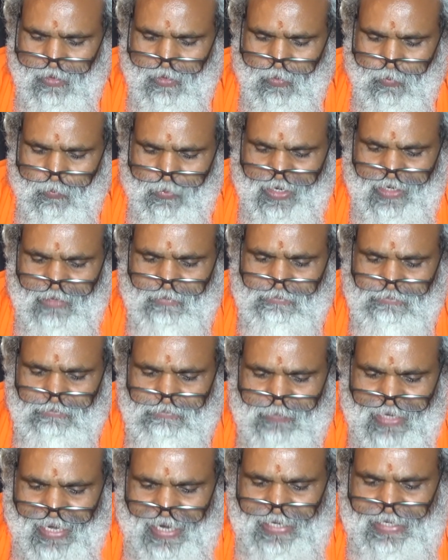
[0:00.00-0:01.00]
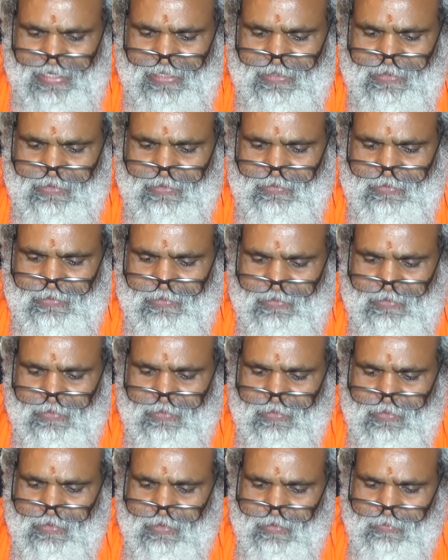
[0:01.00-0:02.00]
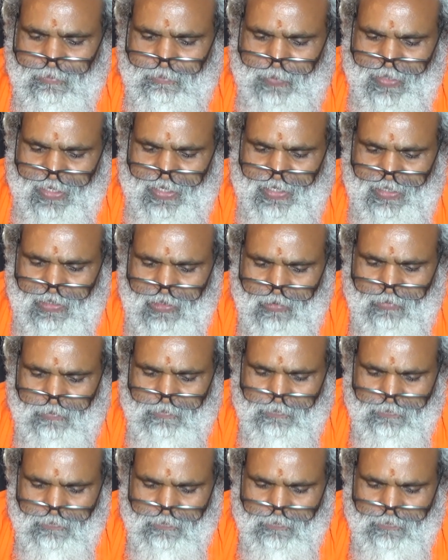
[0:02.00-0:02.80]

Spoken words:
when mind being the,